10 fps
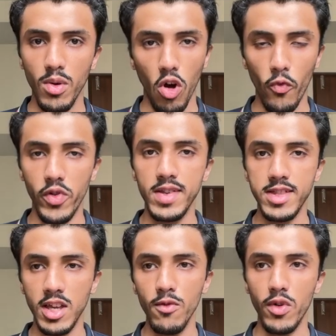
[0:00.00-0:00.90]

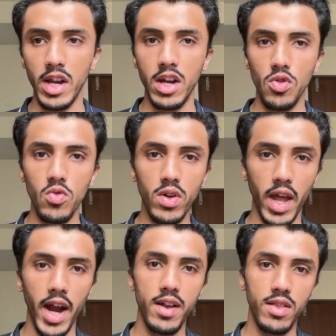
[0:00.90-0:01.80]
Obviously, we need to
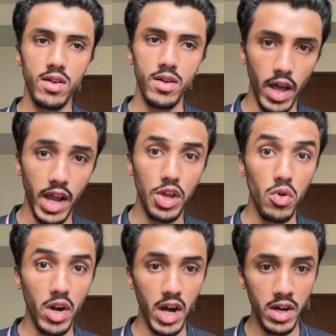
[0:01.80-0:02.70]
get the
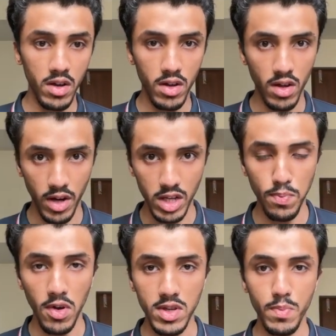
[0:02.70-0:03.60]
accurate
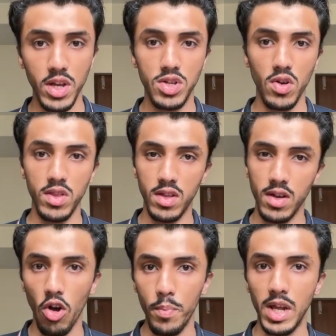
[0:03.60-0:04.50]
response based on the
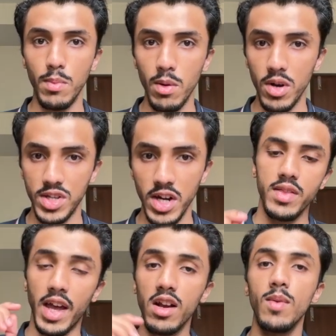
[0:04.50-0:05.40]
optimal budget.
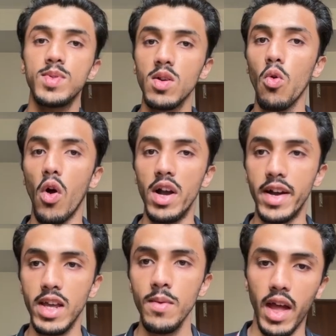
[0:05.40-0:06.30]
Then comes the
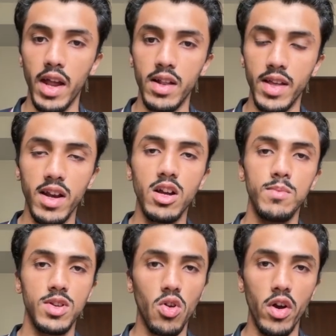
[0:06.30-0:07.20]
quality and then
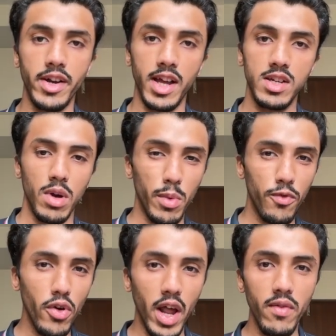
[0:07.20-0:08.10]
comes the context. But
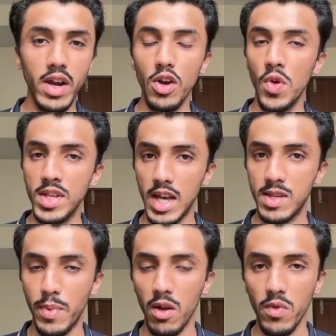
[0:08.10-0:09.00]
before diving into each
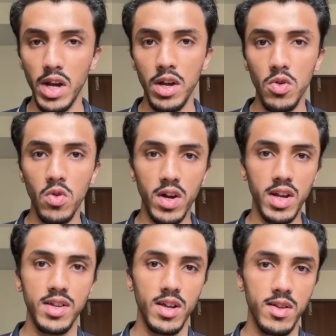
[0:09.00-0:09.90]
aspect, we need to
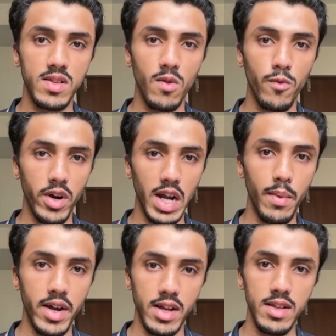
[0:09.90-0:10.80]
understand some
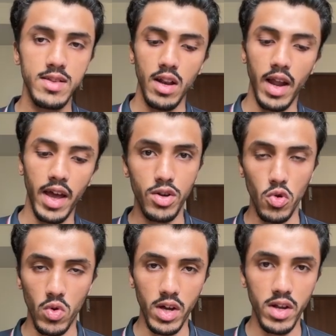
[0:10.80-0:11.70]
fundamentals like
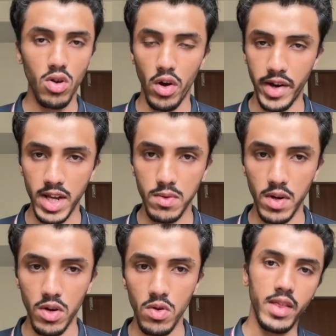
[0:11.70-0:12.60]
token, context
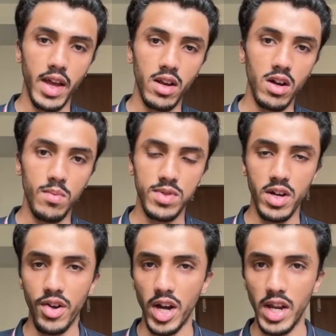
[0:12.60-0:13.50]
window, then comes the
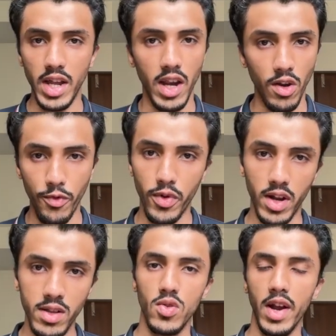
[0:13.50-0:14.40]
training and
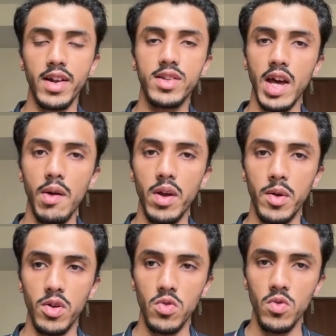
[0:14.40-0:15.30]
inference. So let's dive
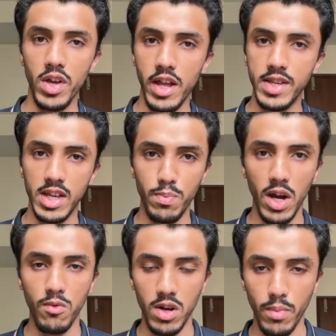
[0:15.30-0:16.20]
into each
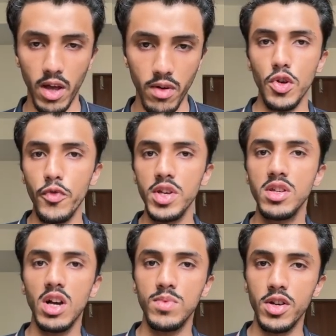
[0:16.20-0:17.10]
aspect one by one. So first
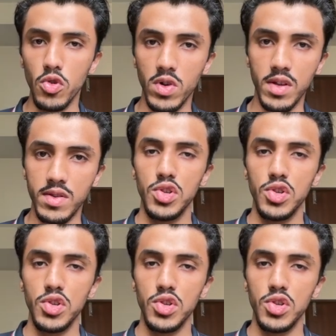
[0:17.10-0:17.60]
comes the tokens.